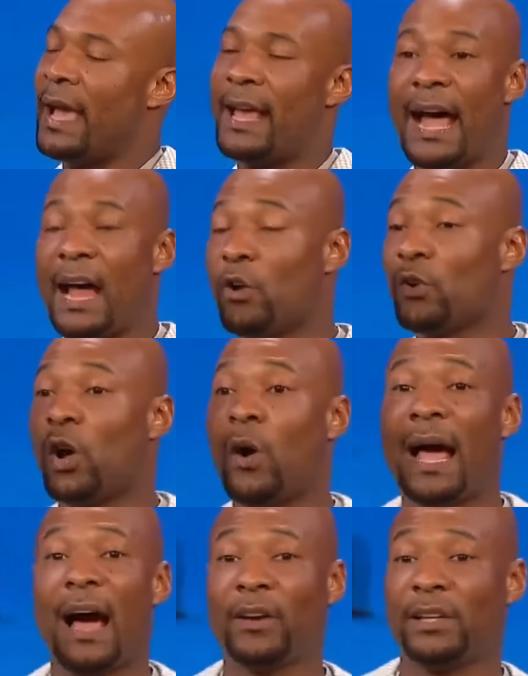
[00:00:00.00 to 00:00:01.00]
And I don't know
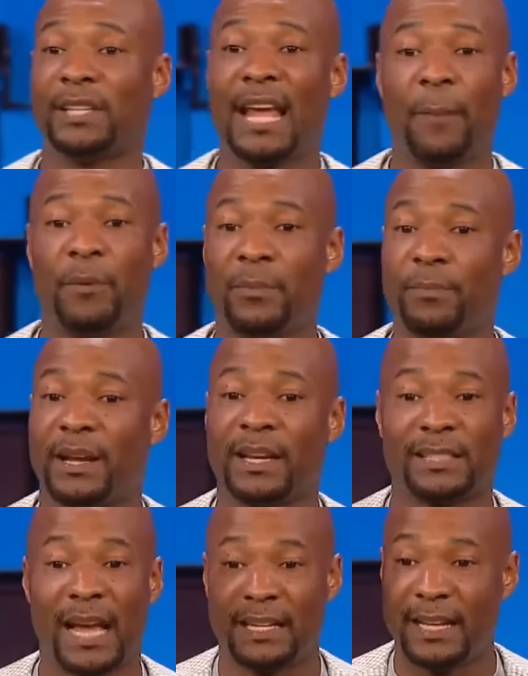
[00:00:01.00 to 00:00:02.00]
how this happened,
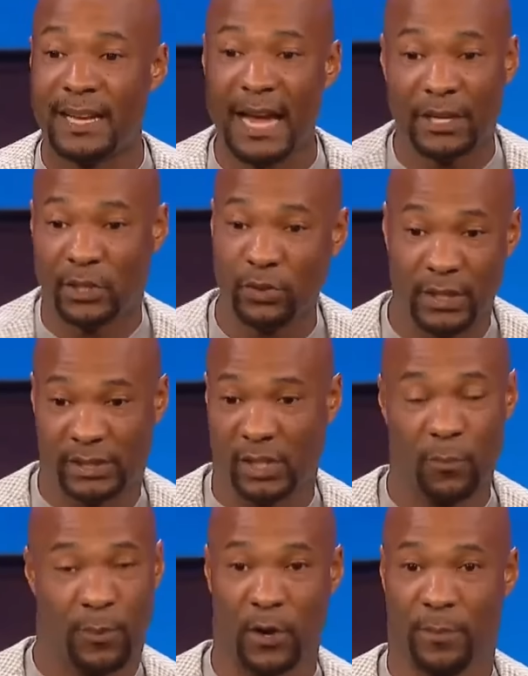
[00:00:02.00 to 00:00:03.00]
because I did not do this
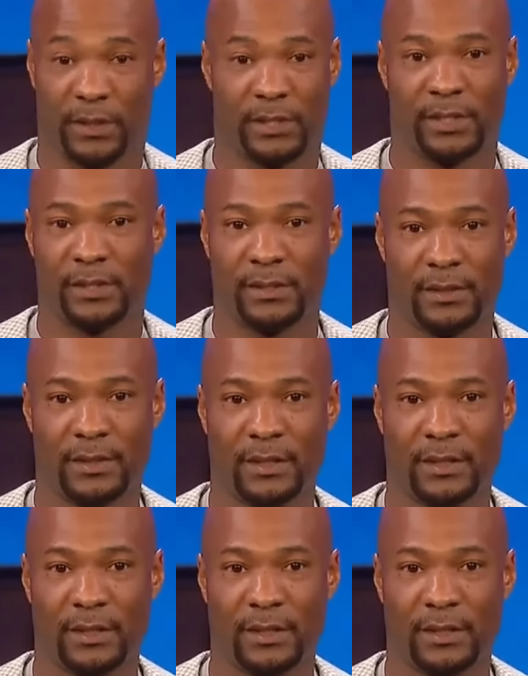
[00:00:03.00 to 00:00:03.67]
on purpose.